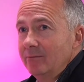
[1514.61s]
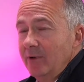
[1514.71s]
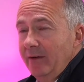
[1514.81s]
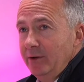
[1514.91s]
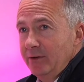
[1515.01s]

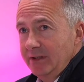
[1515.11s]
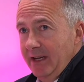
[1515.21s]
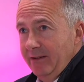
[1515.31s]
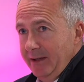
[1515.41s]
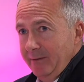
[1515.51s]
revenues are
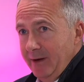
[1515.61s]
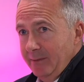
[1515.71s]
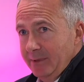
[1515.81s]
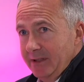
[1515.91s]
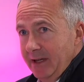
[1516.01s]
down
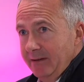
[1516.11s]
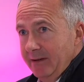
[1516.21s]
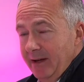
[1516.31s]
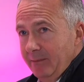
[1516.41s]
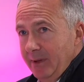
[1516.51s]
85%
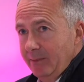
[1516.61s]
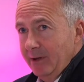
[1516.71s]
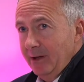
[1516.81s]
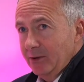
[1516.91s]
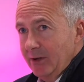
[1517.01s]
and
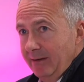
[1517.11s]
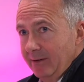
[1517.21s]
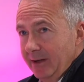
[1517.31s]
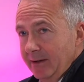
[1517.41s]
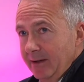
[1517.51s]
people aren't traveling,